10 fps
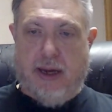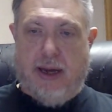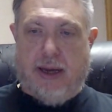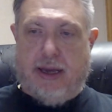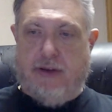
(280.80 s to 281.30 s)

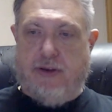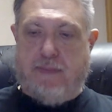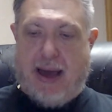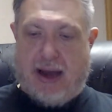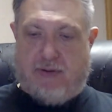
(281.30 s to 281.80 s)
Gives you
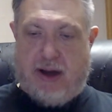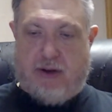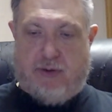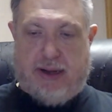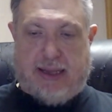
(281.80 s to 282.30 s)
background
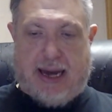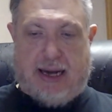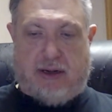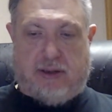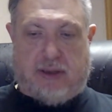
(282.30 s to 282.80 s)

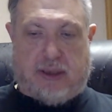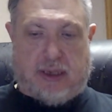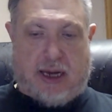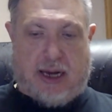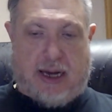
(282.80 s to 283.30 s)
read-alouds.
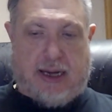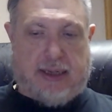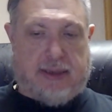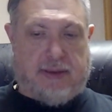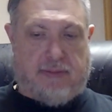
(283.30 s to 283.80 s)

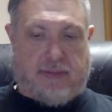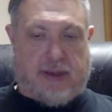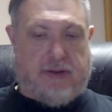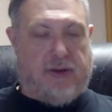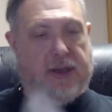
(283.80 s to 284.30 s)

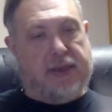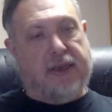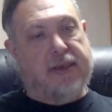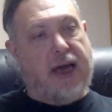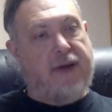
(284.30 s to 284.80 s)
Gives you a list of
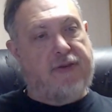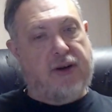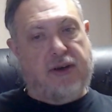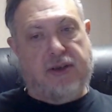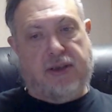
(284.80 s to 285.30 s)

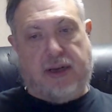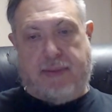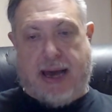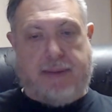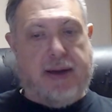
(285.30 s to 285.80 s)
ciphers, a
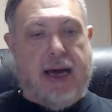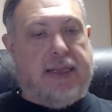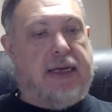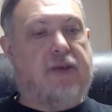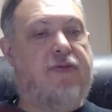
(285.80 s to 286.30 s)
map.
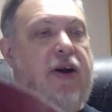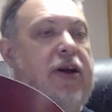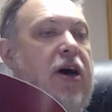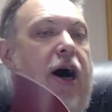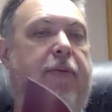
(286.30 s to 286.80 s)
This is very
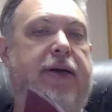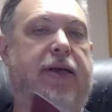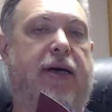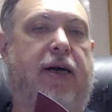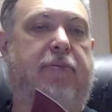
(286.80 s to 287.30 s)
common.
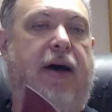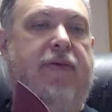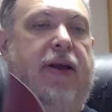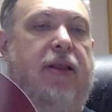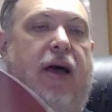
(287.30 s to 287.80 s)
I've
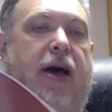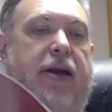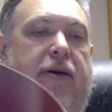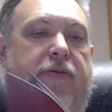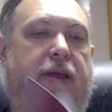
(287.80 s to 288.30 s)
got a lot
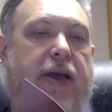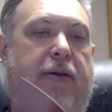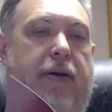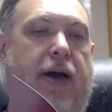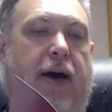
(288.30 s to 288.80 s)
of
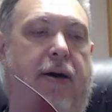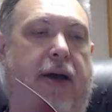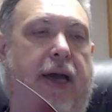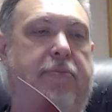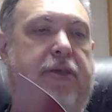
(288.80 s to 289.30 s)
the
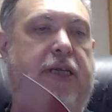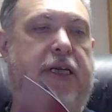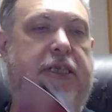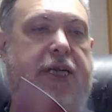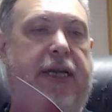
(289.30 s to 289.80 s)

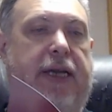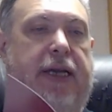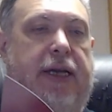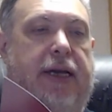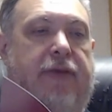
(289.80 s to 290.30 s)

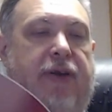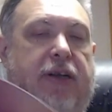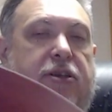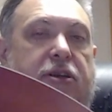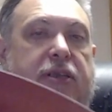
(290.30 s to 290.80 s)
MCG
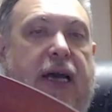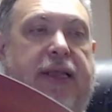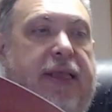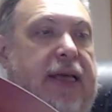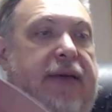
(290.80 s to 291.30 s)
adventures,
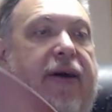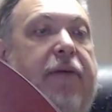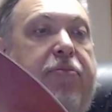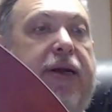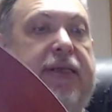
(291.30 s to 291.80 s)
and they've got a
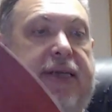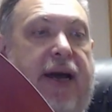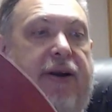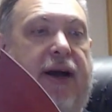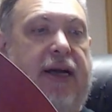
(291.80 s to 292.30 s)
pretty
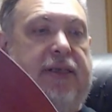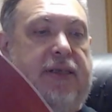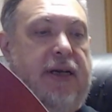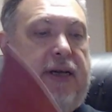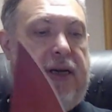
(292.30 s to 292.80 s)
standardized
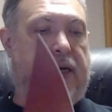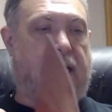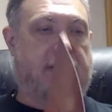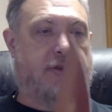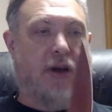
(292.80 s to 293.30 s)

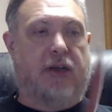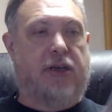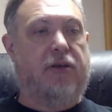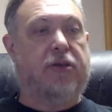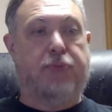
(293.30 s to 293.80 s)

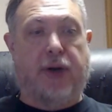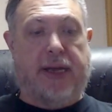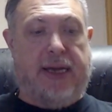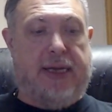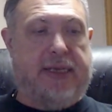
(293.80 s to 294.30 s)
structure. It's
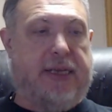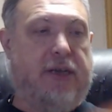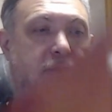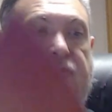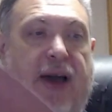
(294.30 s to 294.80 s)
pretty easy to
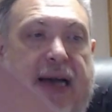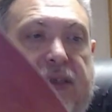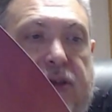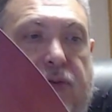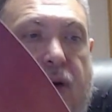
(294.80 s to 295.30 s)
use,
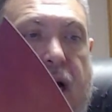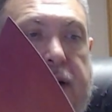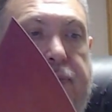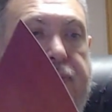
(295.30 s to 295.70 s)
fast to run.